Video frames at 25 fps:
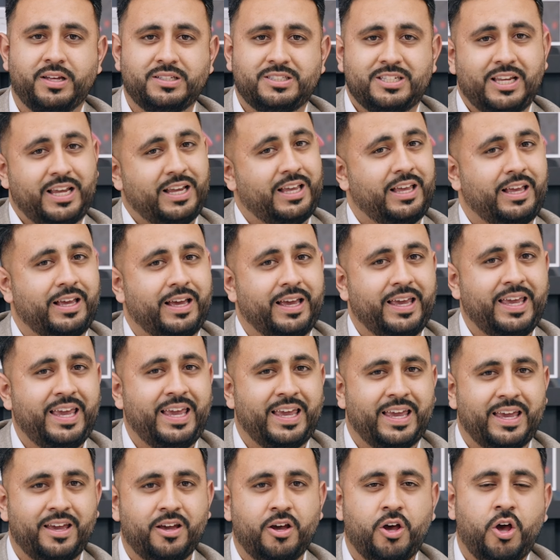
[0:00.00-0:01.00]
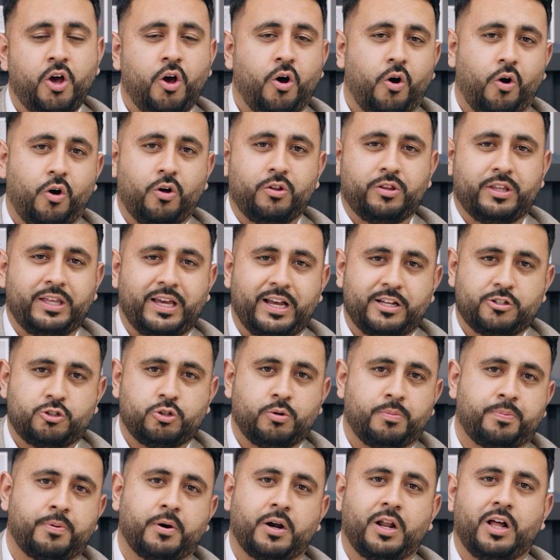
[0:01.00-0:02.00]
taking a hit on the
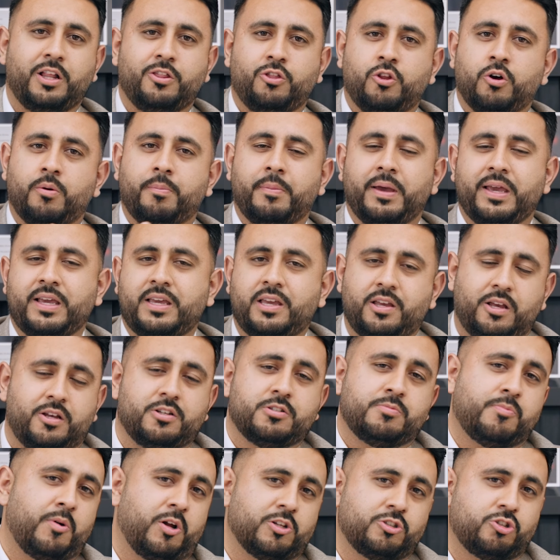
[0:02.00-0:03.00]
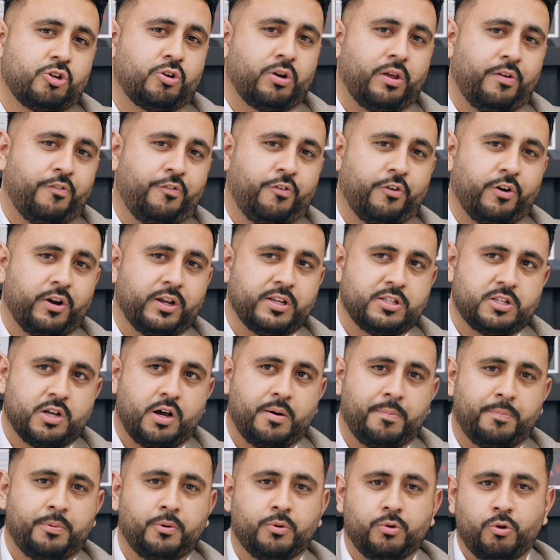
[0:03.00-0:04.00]
actual product, not making as much on it, for
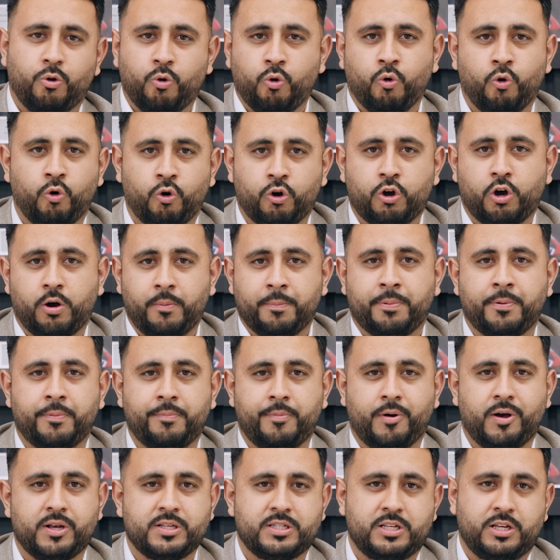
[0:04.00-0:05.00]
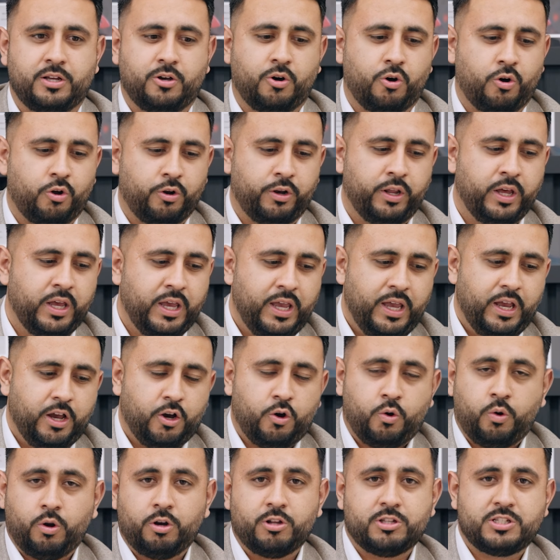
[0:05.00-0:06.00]
example, or compromising on
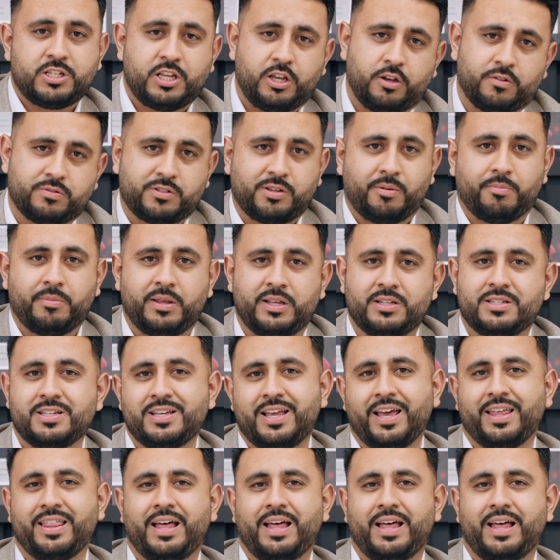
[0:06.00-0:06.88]
quality or something to get